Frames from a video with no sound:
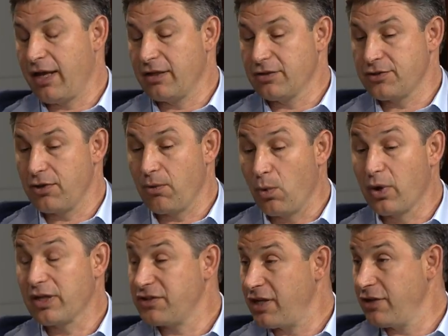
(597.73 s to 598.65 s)
And so we'll
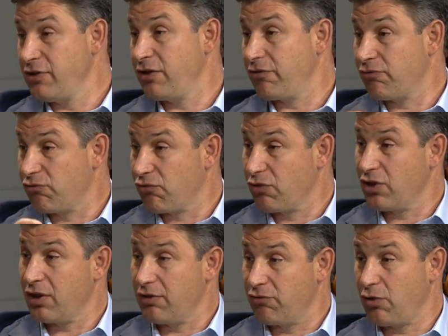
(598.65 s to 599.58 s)
continue to
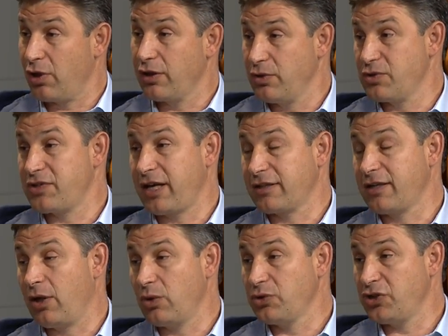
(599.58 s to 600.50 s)
really, really use
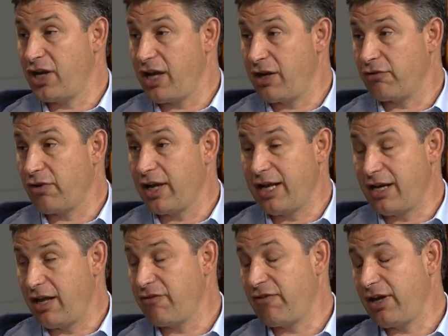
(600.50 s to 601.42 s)
technology to iterate and
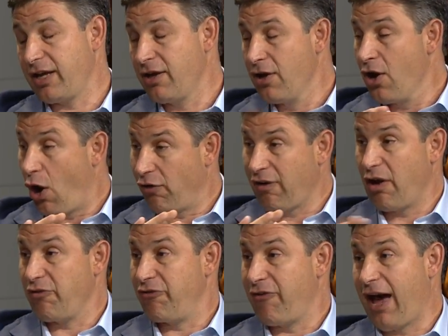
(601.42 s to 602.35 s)
innovate
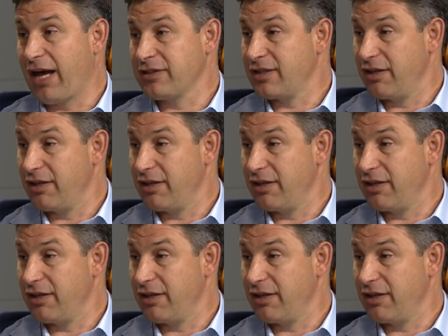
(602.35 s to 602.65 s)
around fast.